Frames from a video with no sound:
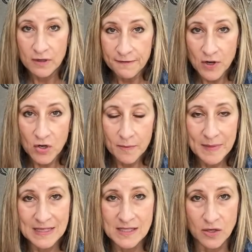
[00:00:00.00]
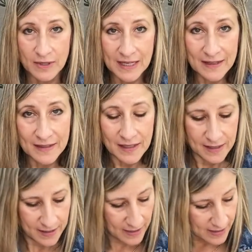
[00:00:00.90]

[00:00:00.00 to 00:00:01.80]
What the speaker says: foam soaking,